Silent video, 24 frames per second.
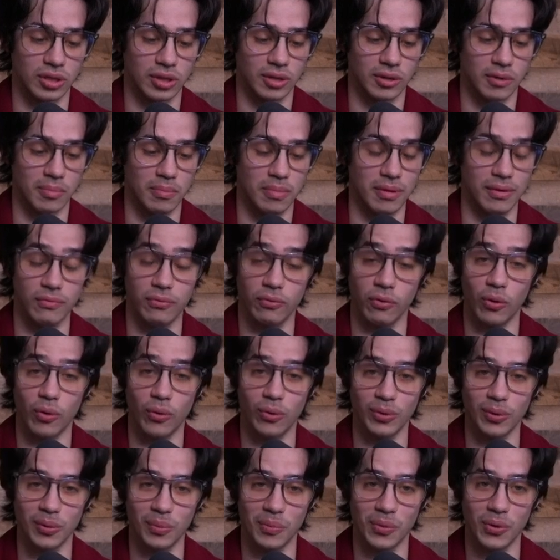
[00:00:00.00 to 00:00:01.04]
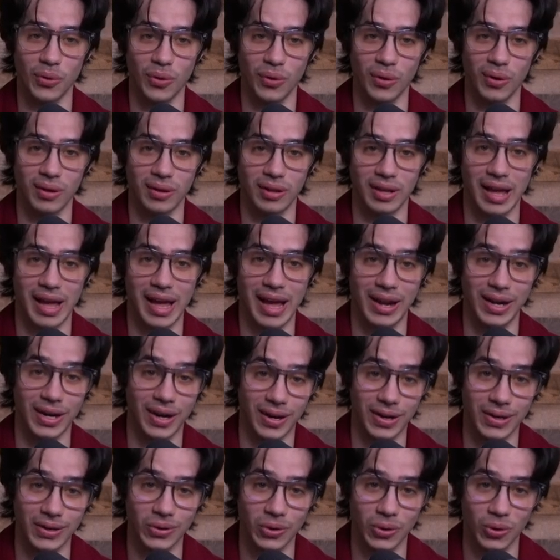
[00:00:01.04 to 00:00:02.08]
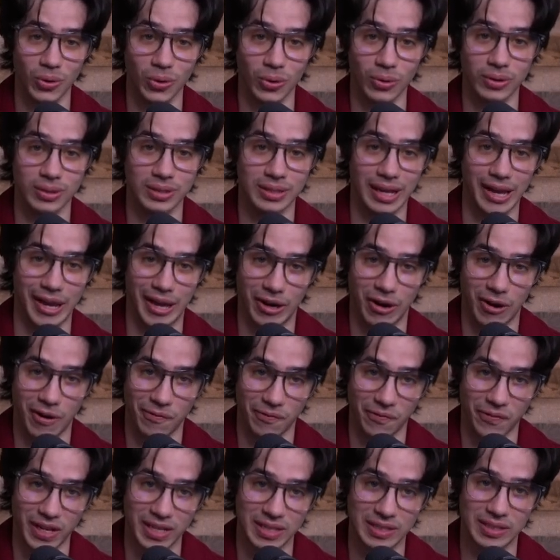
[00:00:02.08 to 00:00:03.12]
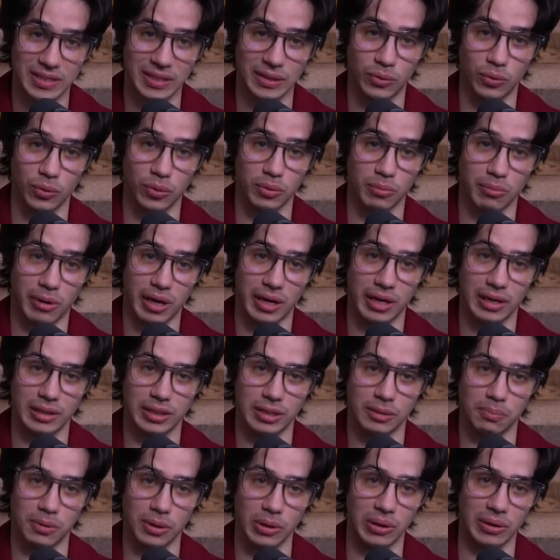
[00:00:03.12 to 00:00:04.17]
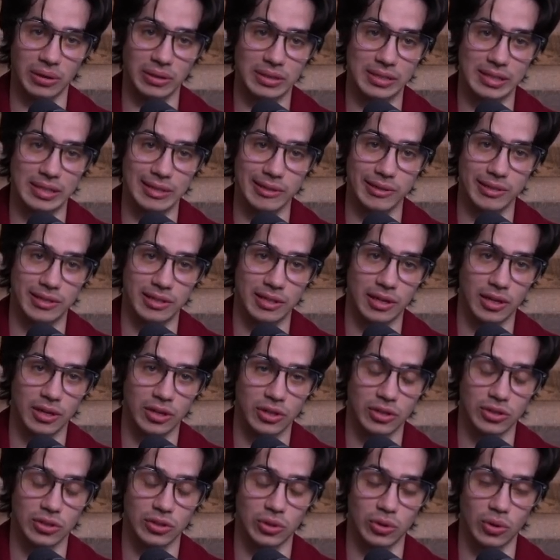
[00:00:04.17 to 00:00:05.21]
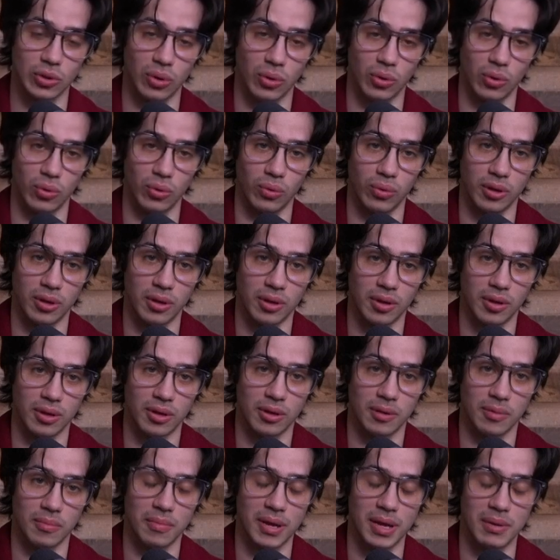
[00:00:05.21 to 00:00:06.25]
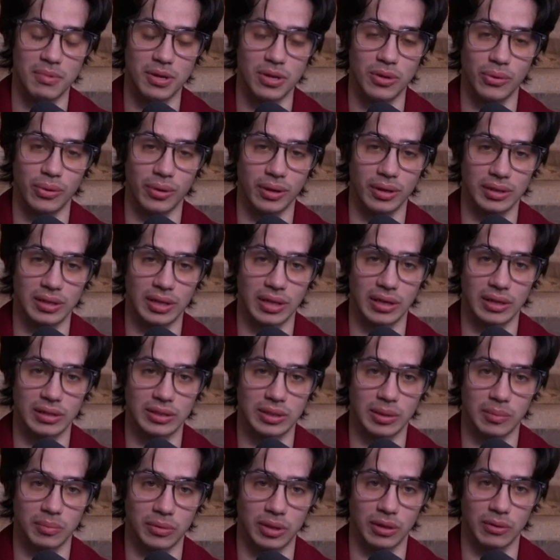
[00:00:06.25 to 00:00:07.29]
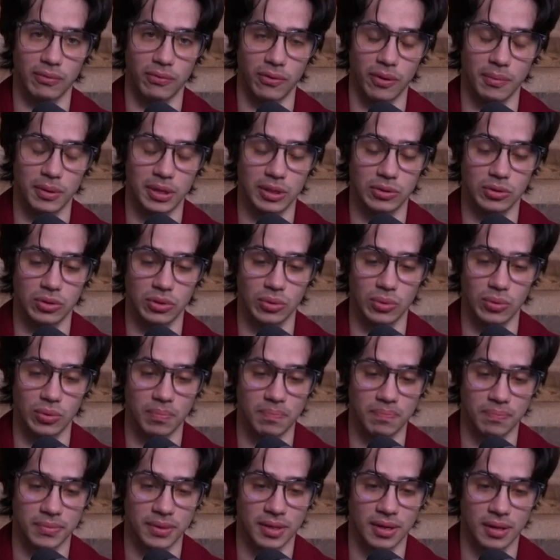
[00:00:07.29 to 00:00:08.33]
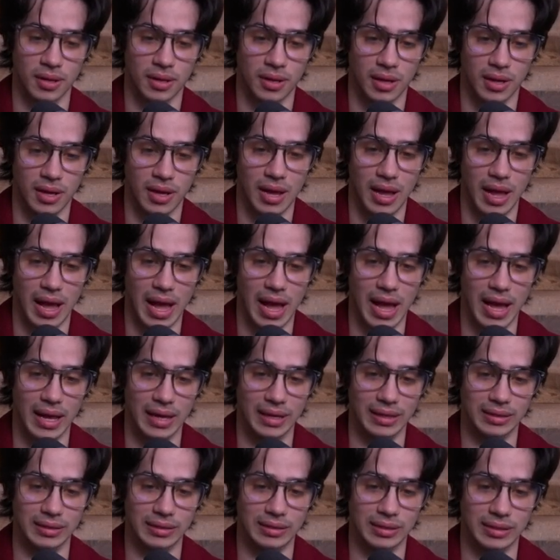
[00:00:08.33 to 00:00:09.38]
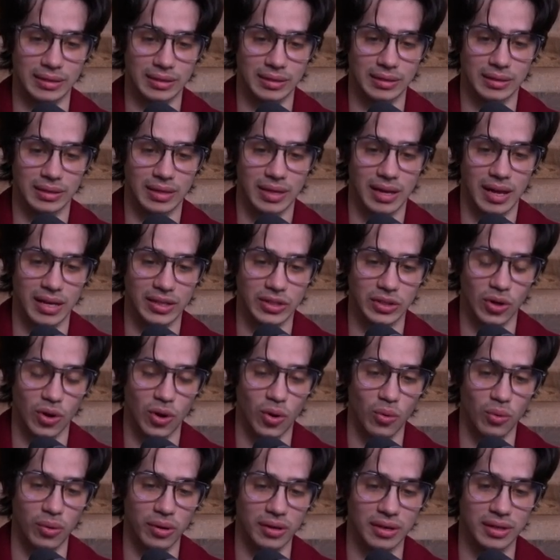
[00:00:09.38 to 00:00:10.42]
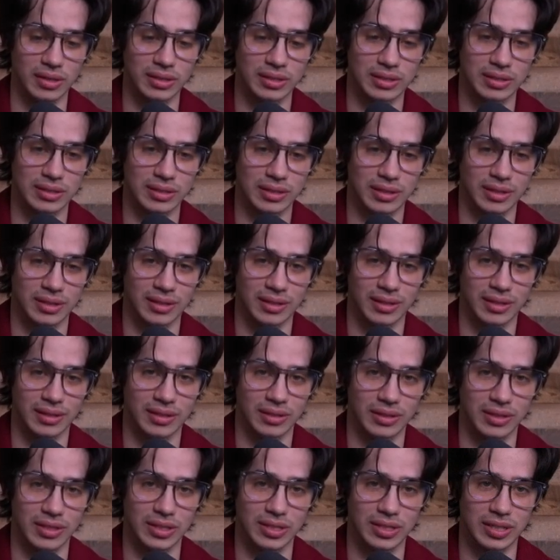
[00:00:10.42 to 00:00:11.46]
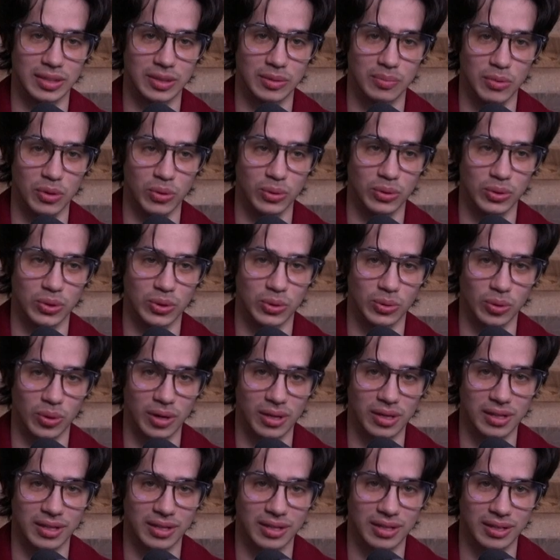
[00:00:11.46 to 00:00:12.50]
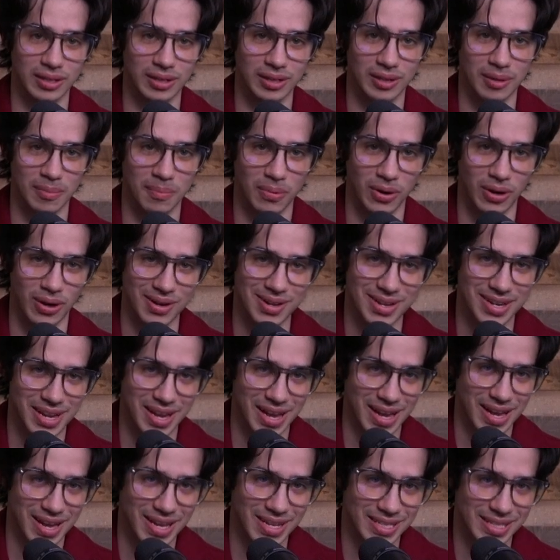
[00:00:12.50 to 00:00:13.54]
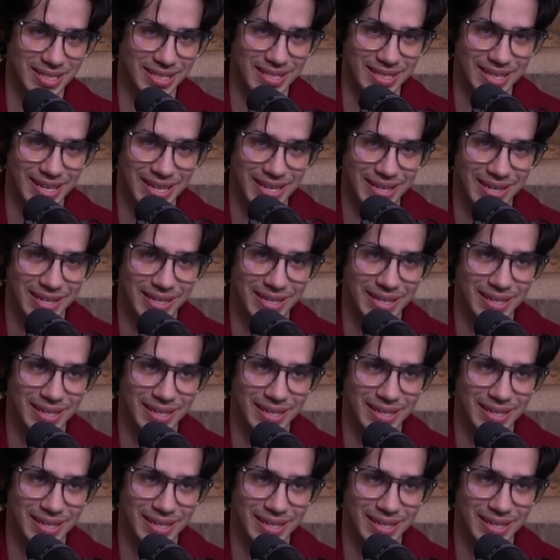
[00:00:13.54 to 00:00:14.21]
be vulnerable and unhurt and authentic with my experiences, so maybe you can take something from it too. And as always, this is Moonstruck Podcast, and